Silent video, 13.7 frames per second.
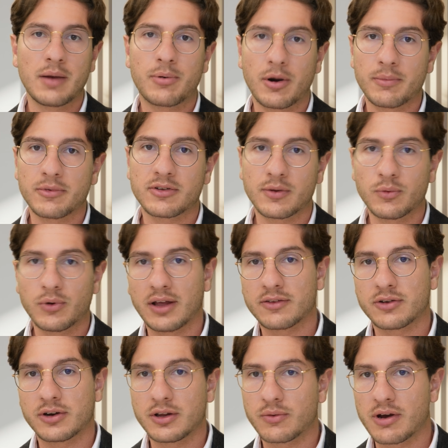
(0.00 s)
I promise I will
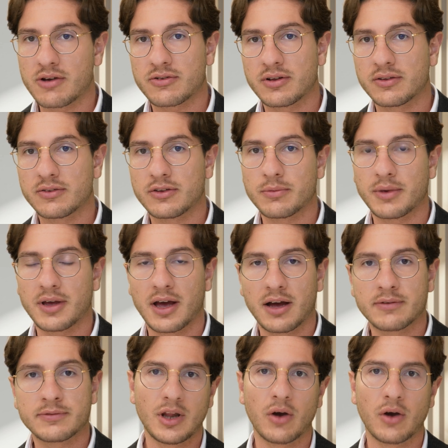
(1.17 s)
answer any questions that you may have.